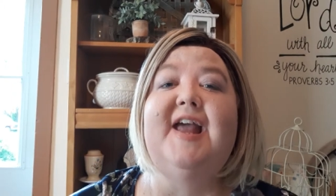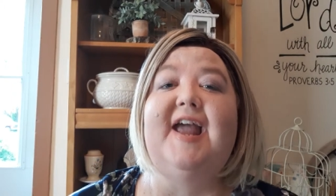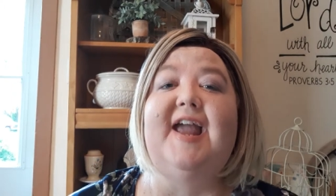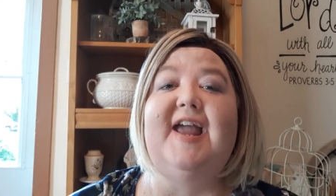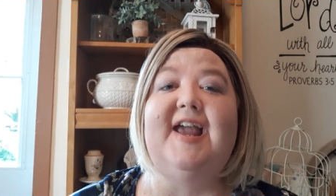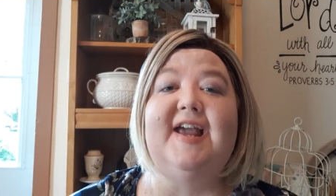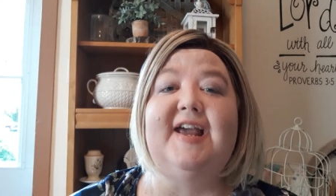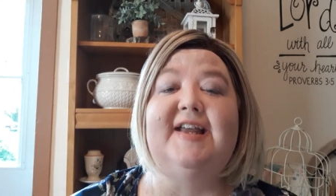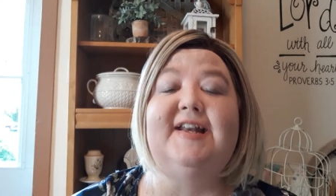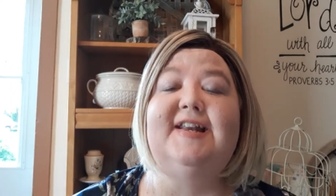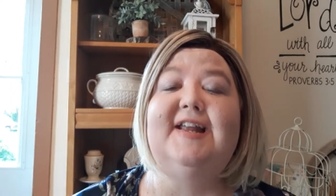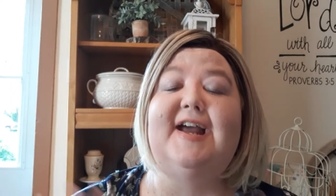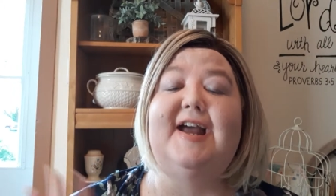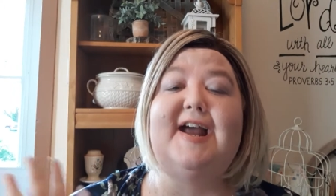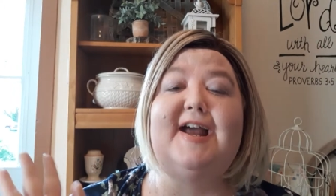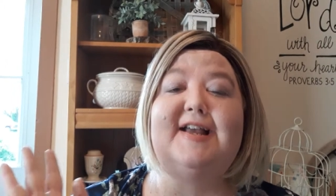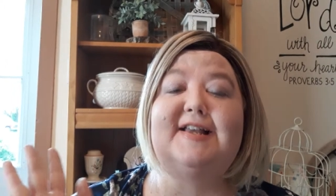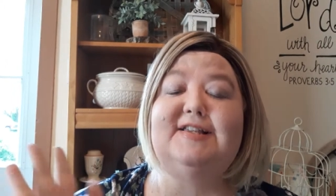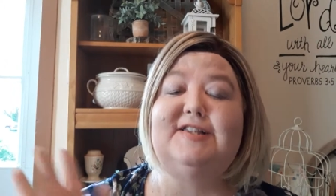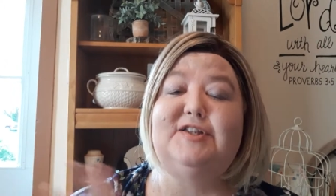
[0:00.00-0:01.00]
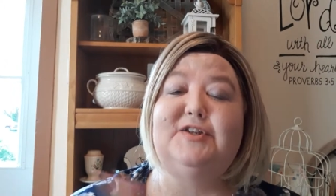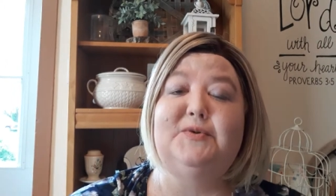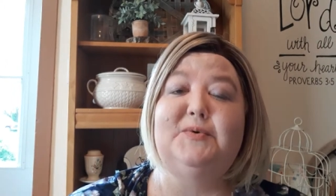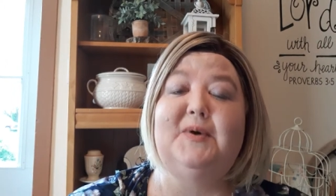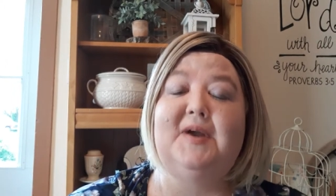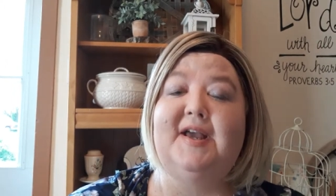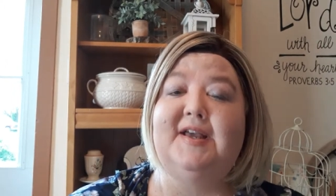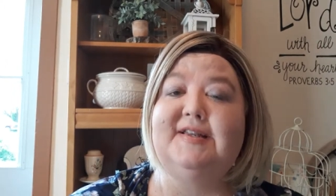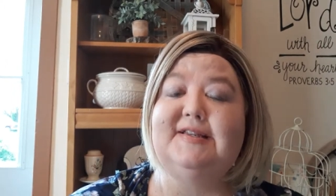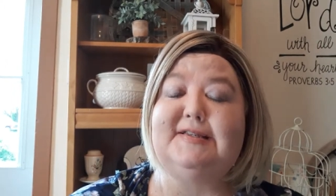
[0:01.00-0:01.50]
And as you
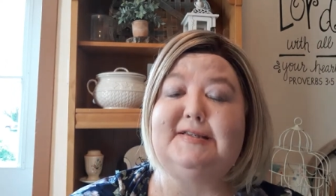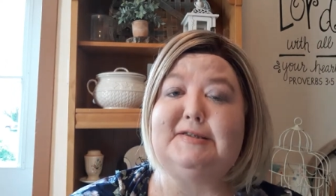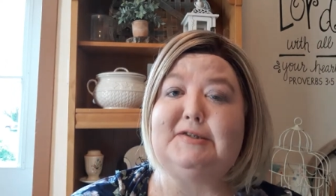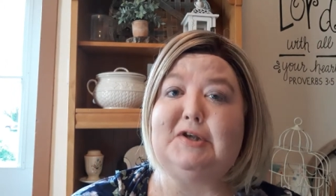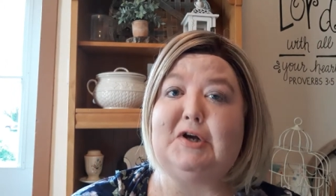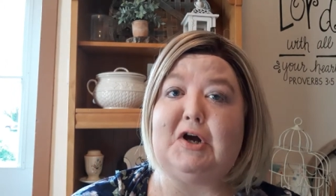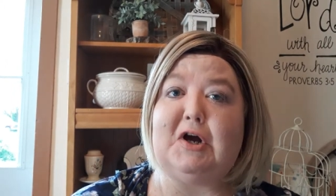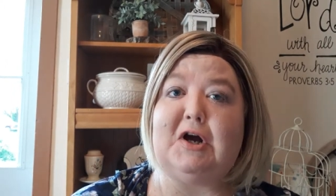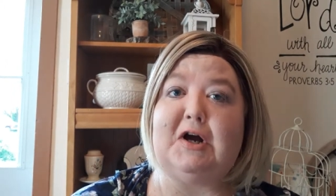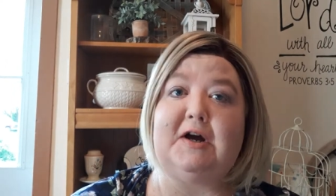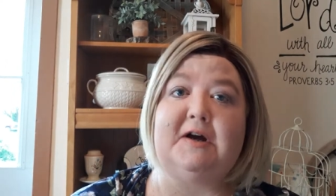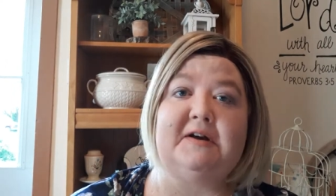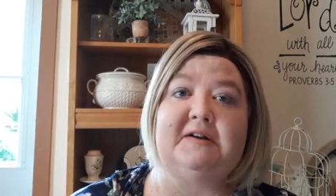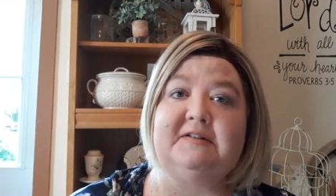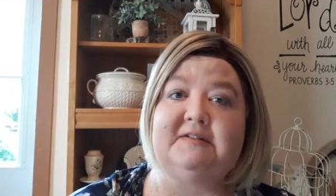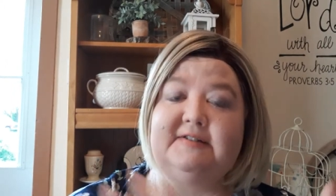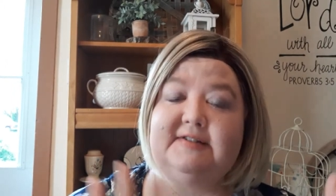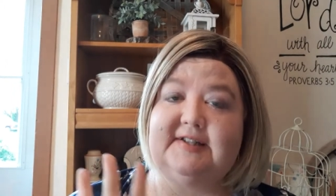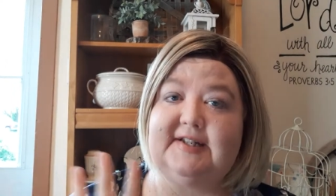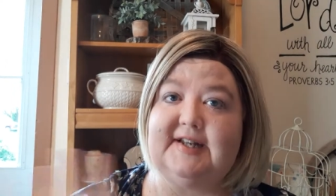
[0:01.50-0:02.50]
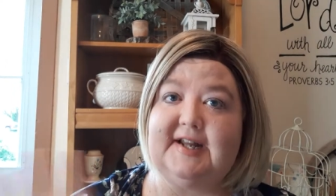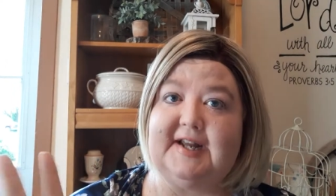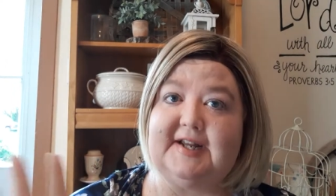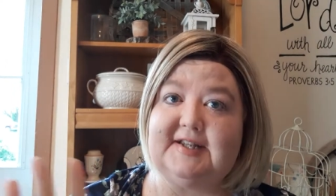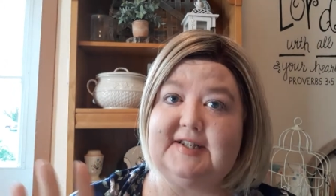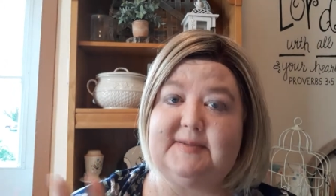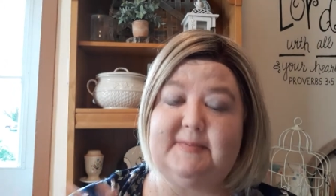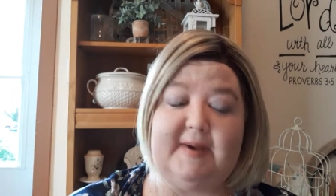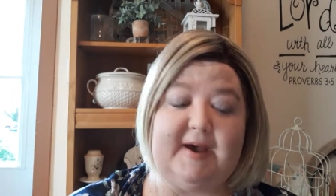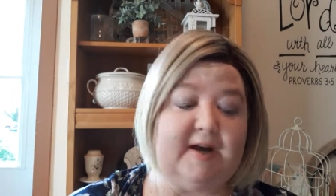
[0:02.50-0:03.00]
saw, today
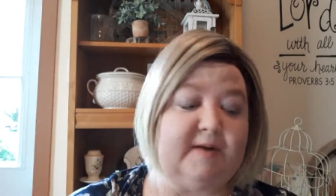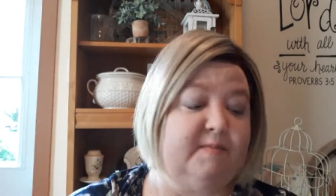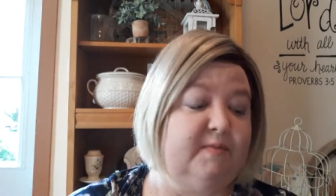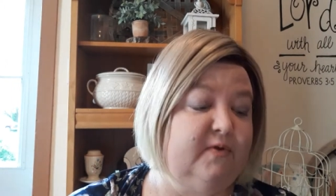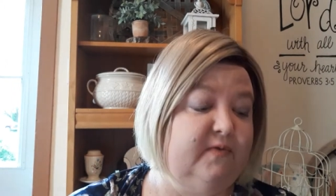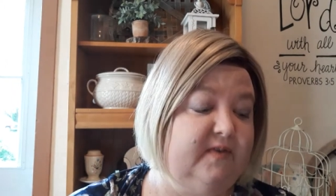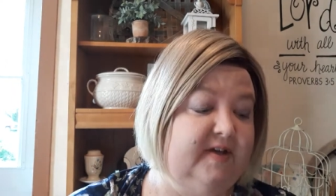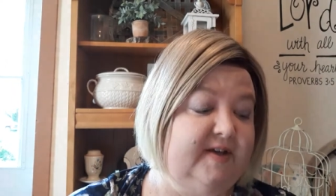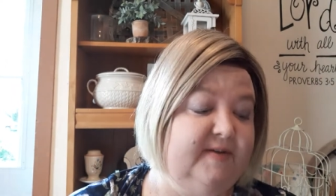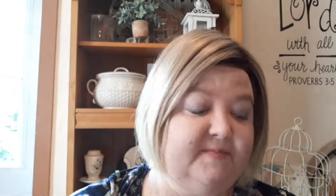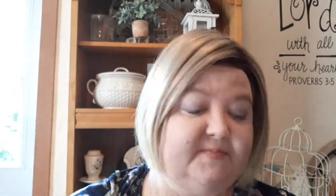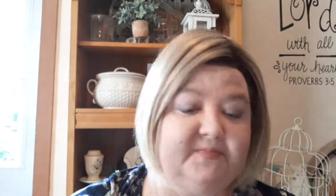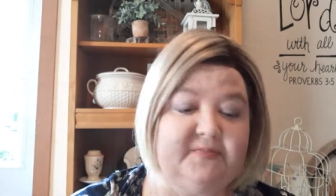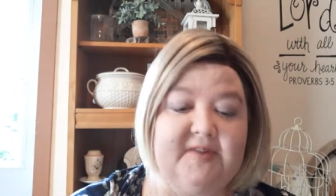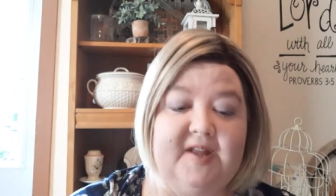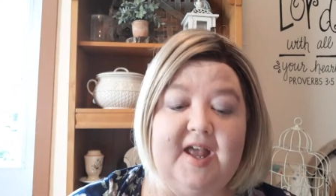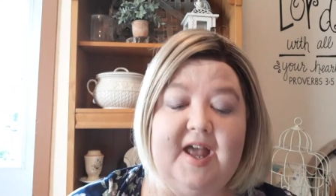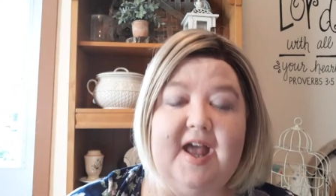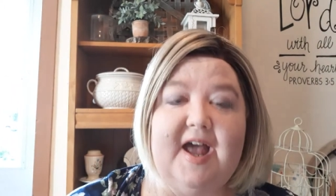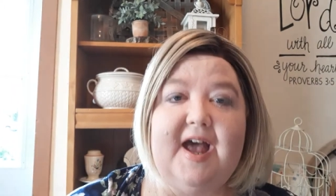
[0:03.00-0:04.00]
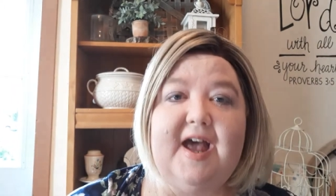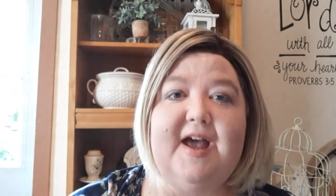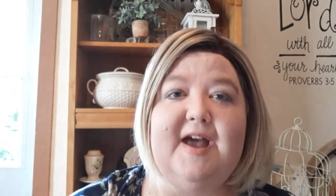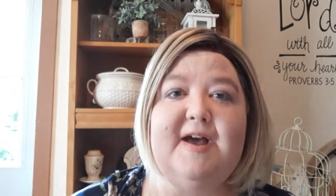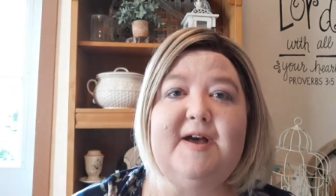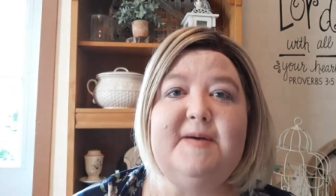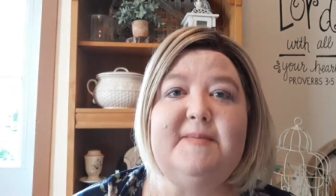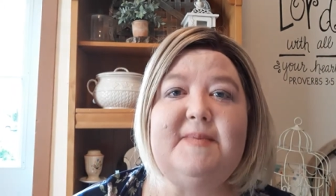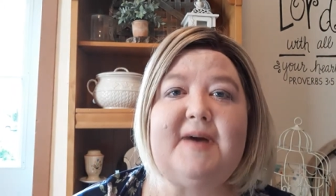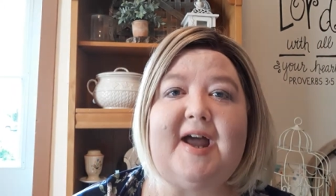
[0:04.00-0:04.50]
is about a movie.
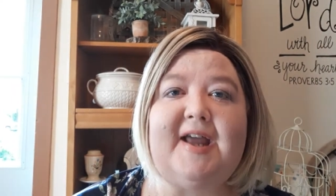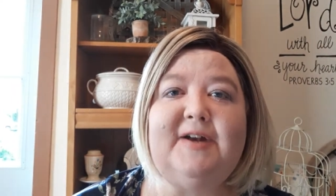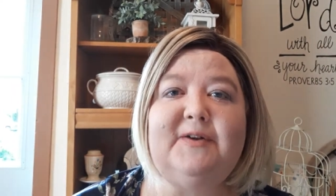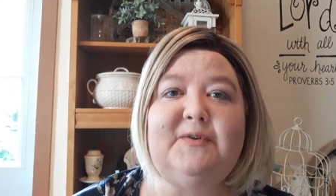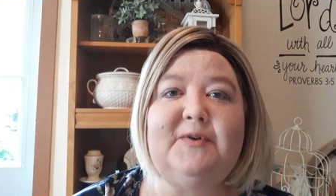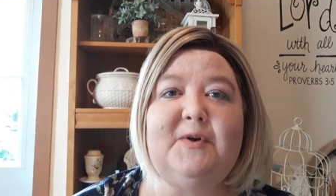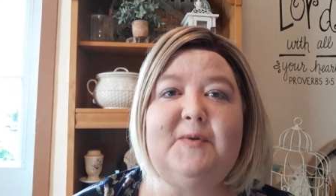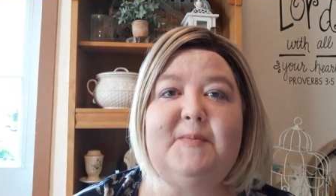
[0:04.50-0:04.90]
Um, I don't know